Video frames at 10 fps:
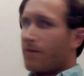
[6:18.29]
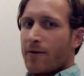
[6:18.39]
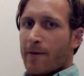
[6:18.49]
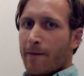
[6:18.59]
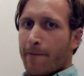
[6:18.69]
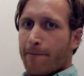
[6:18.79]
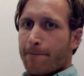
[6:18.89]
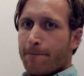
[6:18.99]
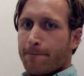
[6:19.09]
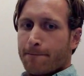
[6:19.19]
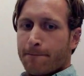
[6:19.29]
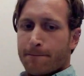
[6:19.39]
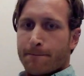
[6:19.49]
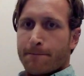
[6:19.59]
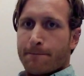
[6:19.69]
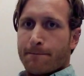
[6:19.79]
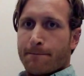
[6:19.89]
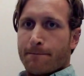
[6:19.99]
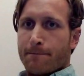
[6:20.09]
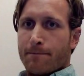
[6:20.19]

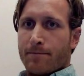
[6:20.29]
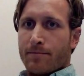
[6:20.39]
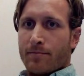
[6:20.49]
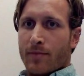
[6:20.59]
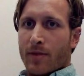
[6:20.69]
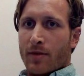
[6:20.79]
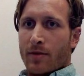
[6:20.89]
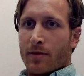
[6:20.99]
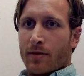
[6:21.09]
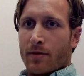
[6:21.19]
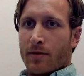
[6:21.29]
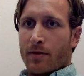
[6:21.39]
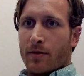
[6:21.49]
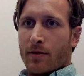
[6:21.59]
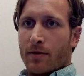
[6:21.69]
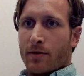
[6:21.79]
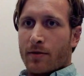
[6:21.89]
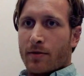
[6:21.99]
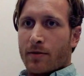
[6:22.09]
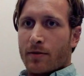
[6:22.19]

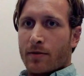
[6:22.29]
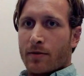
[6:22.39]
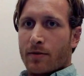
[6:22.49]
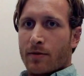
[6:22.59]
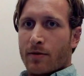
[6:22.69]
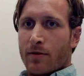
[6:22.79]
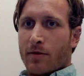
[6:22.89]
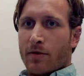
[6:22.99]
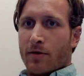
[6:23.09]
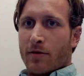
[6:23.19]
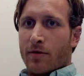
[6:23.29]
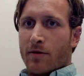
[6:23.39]
[no speech]